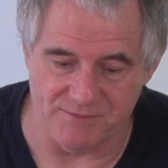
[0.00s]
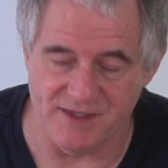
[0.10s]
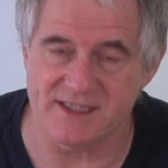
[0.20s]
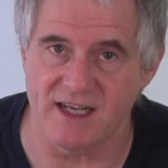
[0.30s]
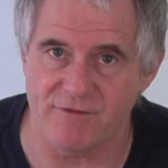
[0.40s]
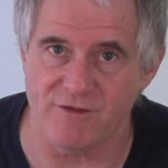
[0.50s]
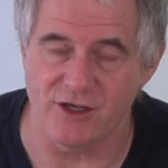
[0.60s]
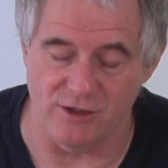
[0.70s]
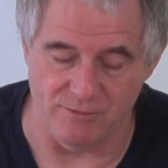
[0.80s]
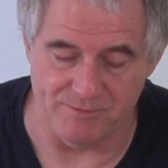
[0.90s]
this ain't for
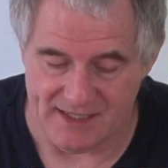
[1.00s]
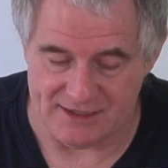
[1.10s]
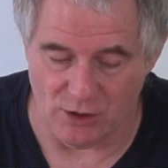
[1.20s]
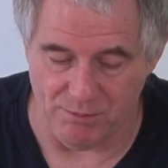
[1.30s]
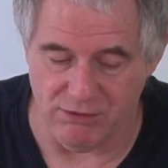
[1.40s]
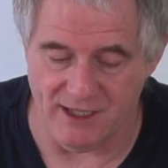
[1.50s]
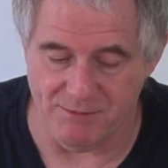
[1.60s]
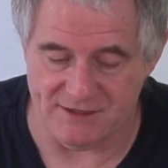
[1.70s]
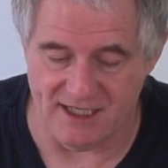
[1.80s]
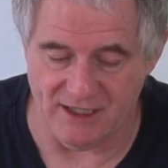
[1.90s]
you. It's got plenty of
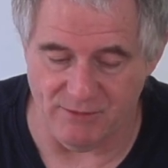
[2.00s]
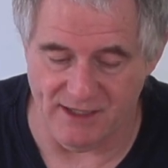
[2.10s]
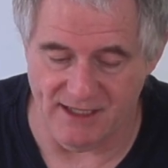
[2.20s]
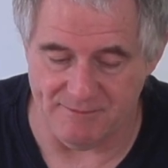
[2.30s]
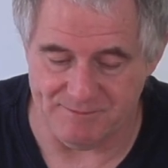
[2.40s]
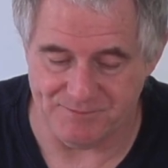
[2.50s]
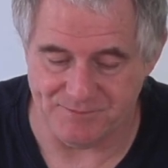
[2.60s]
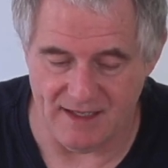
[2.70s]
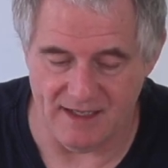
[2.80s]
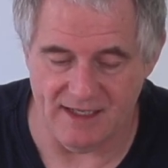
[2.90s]
potato in it,
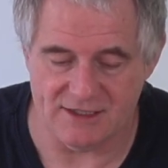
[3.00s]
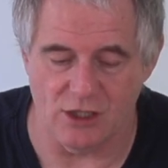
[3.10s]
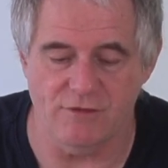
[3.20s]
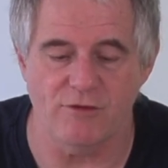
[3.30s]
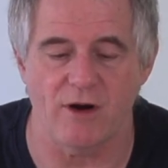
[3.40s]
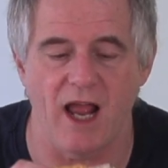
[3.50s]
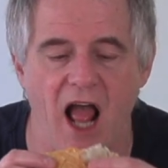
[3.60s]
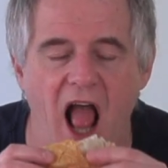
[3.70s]
and let's go for it.